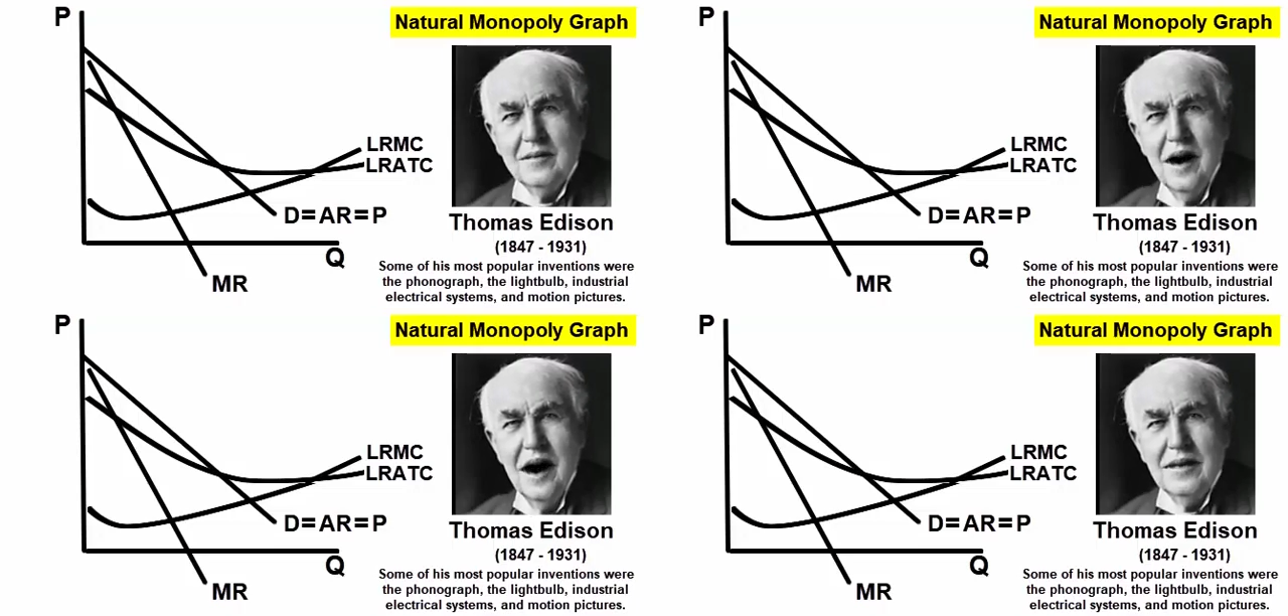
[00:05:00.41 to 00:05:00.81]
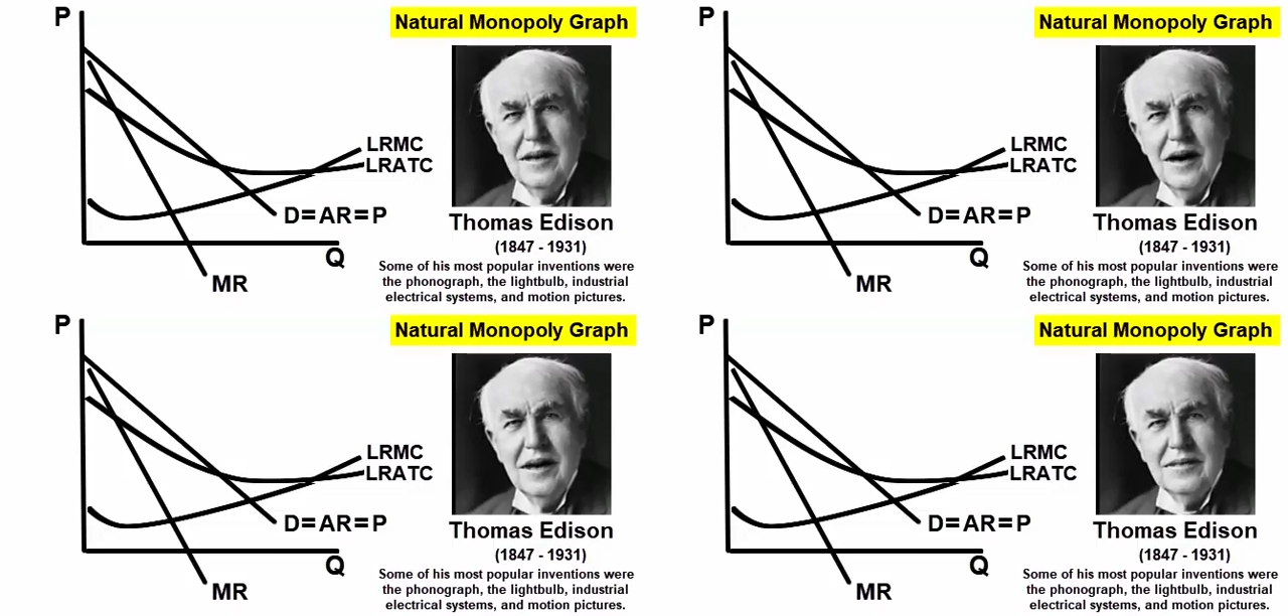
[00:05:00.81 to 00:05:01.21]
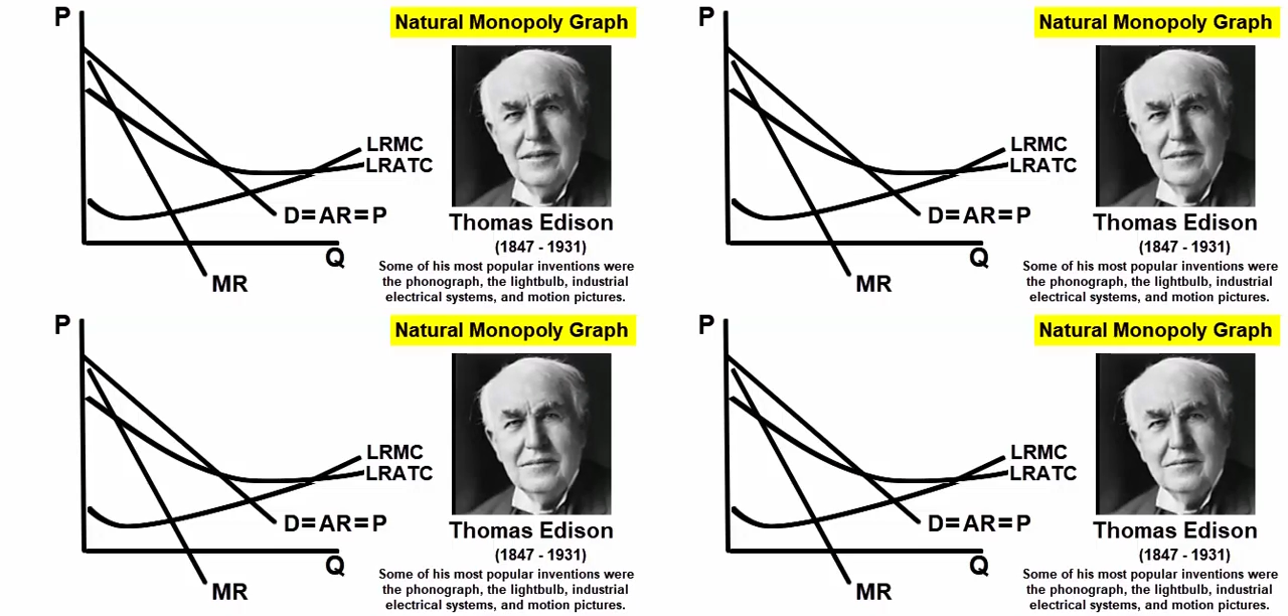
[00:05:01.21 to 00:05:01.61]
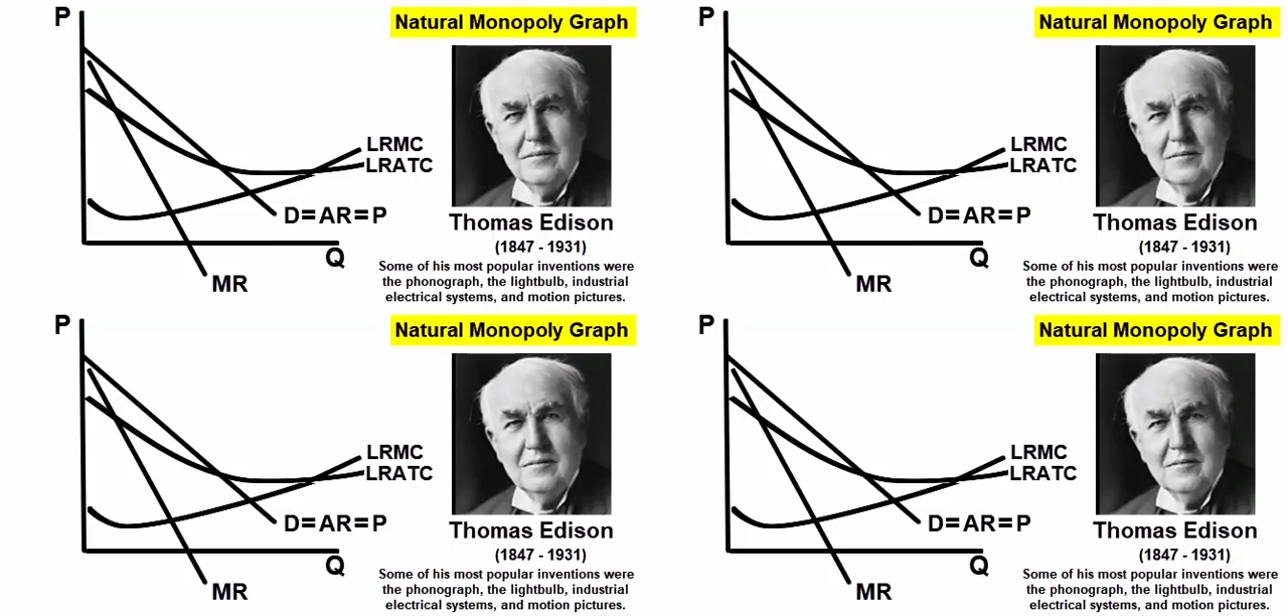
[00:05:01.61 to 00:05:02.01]
perspiration.
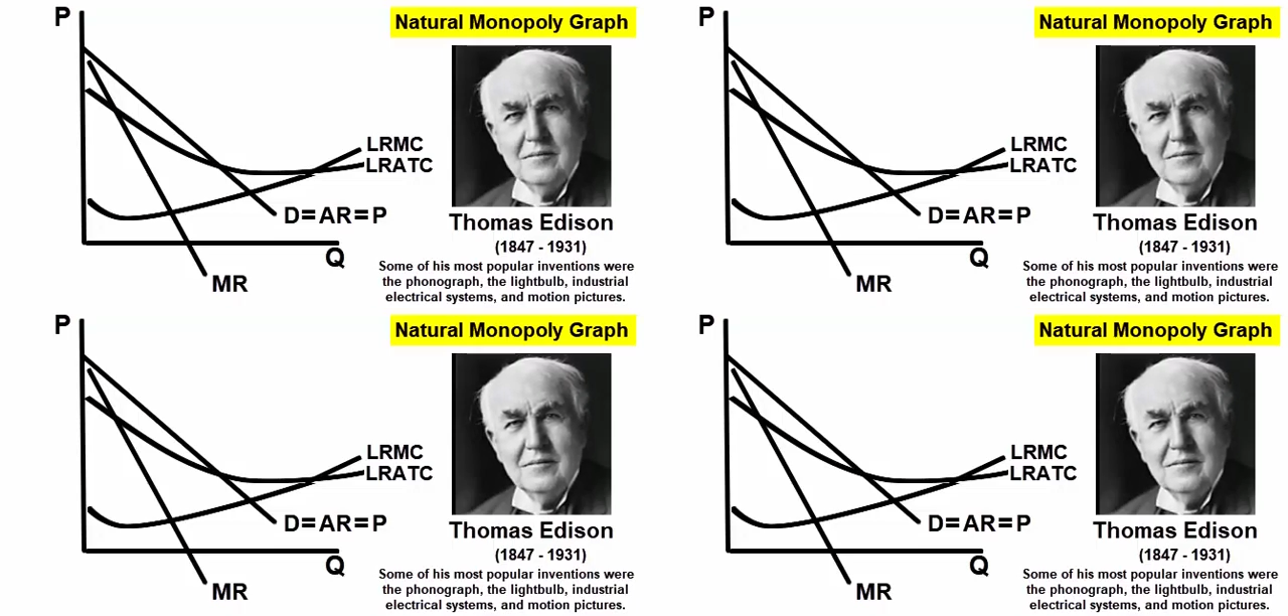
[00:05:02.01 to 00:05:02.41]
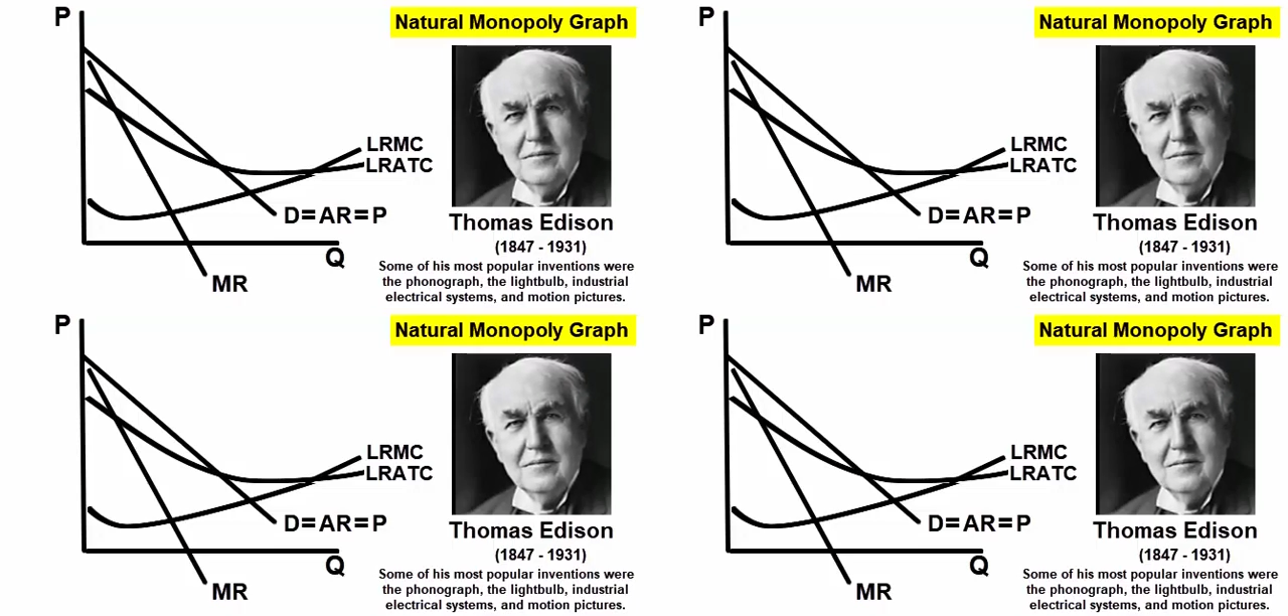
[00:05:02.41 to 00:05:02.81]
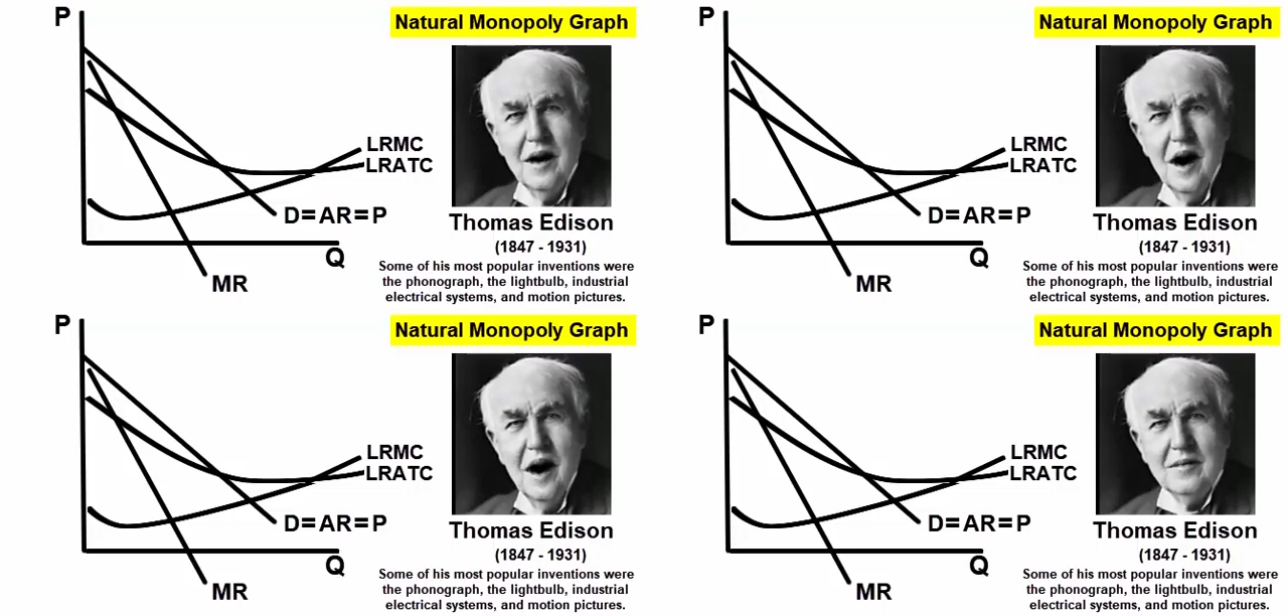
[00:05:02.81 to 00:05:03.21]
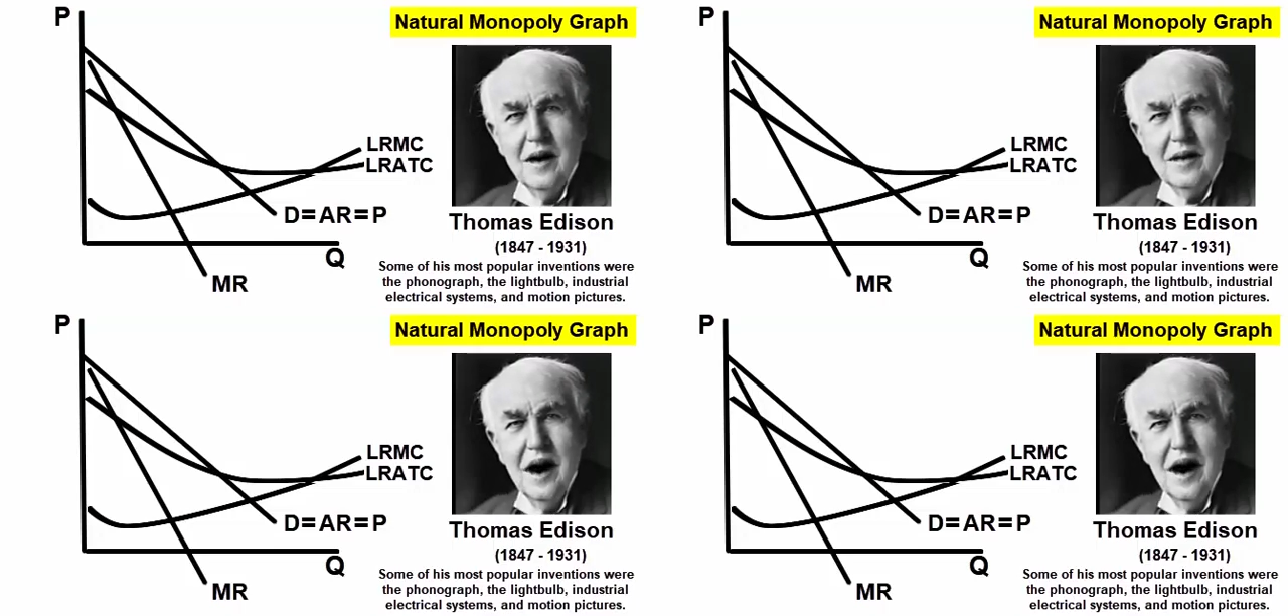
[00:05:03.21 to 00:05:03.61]
Bye
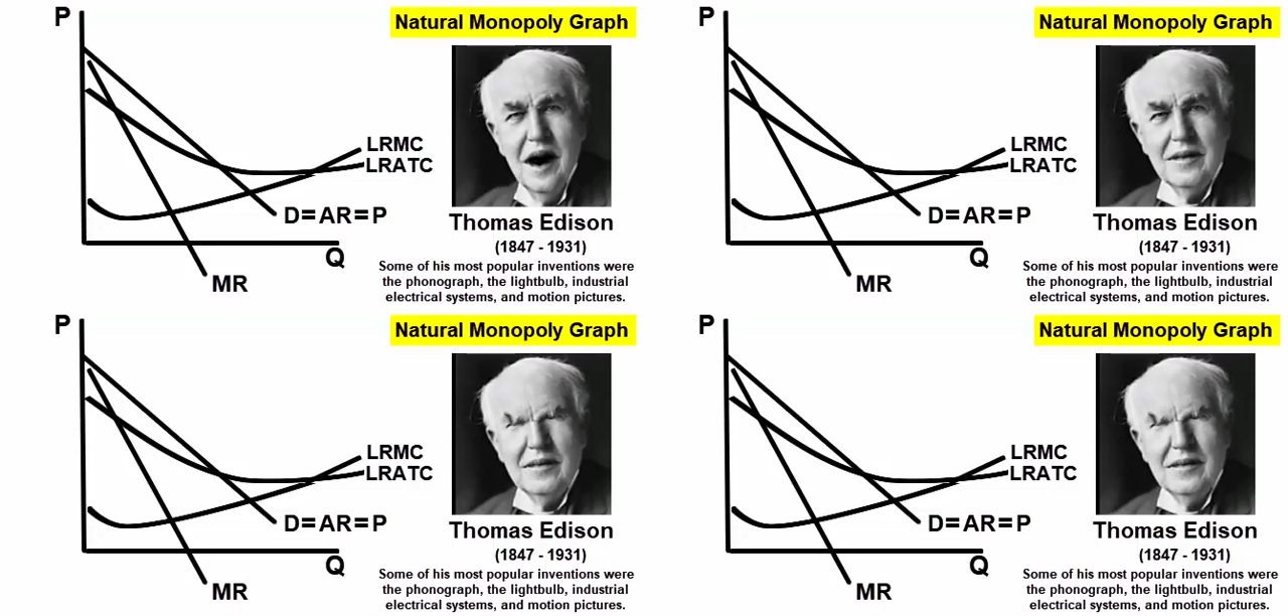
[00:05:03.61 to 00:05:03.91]
for now,